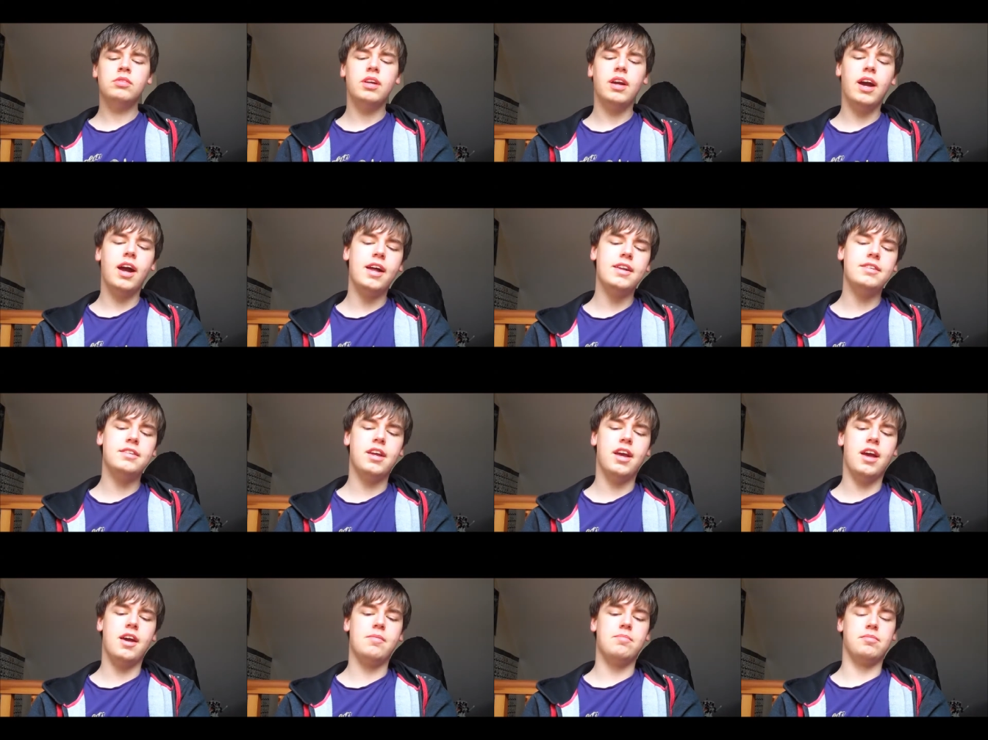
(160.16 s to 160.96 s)
And
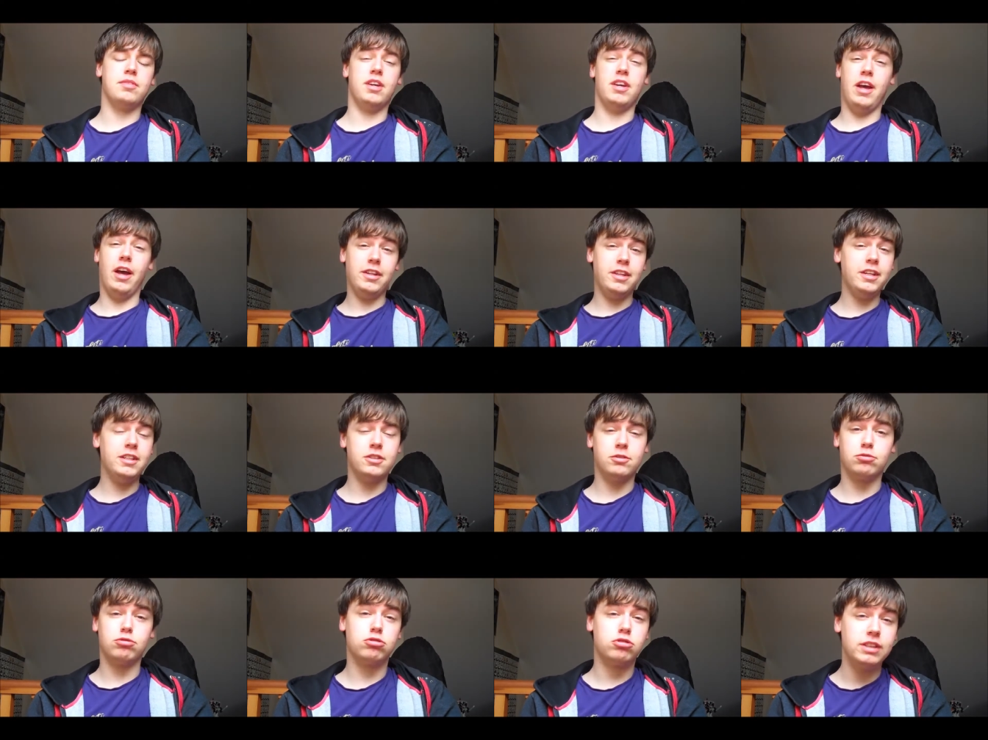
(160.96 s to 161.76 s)
um, I think it's a
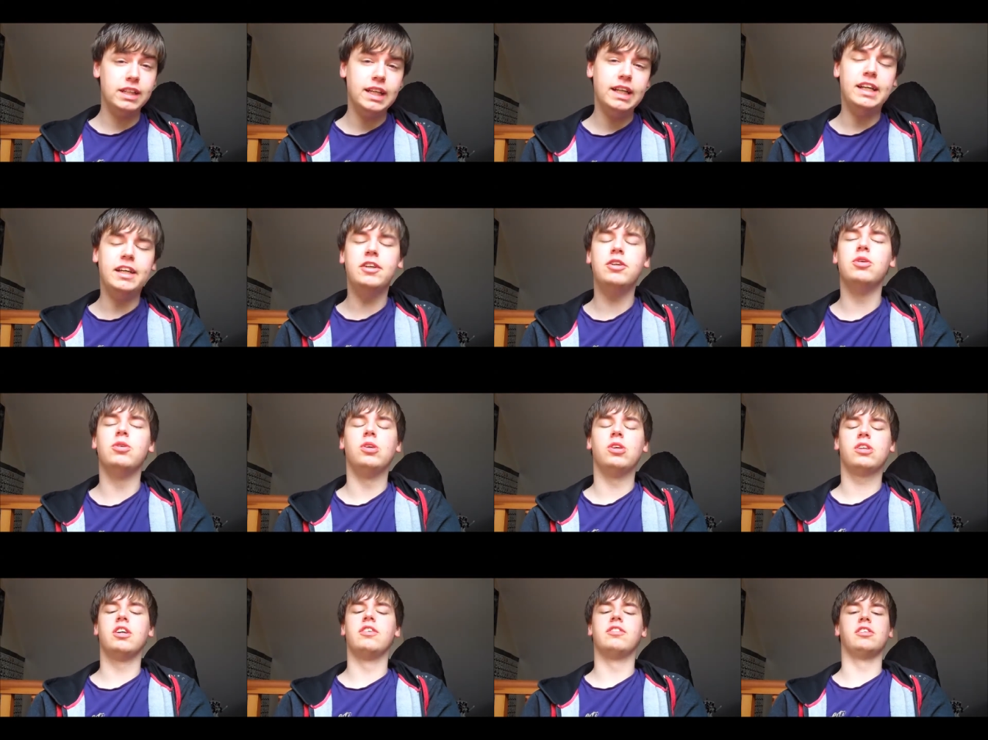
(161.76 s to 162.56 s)
really
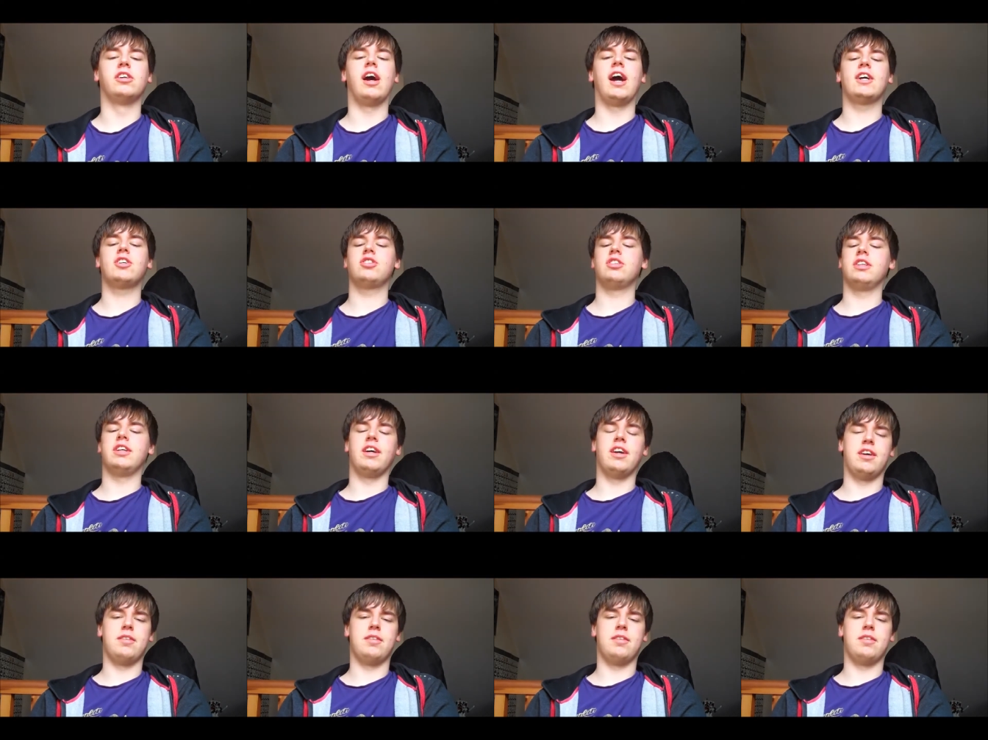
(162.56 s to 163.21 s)
cool cover, actually.